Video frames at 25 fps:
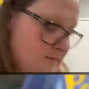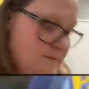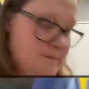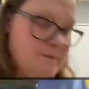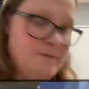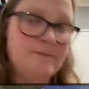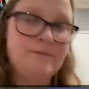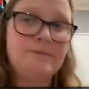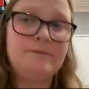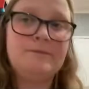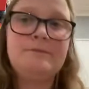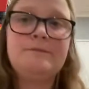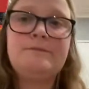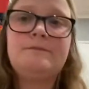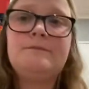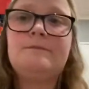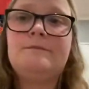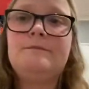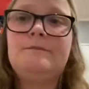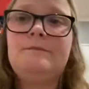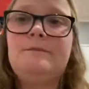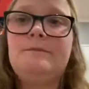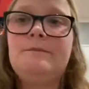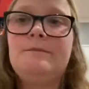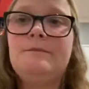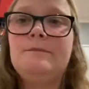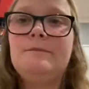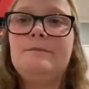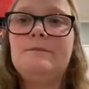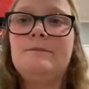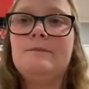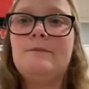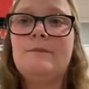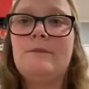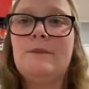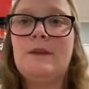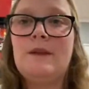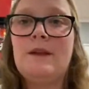
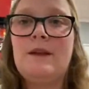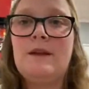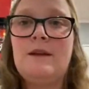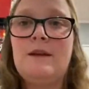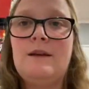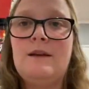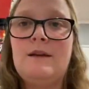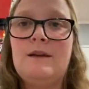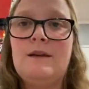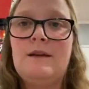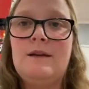Nothing is said.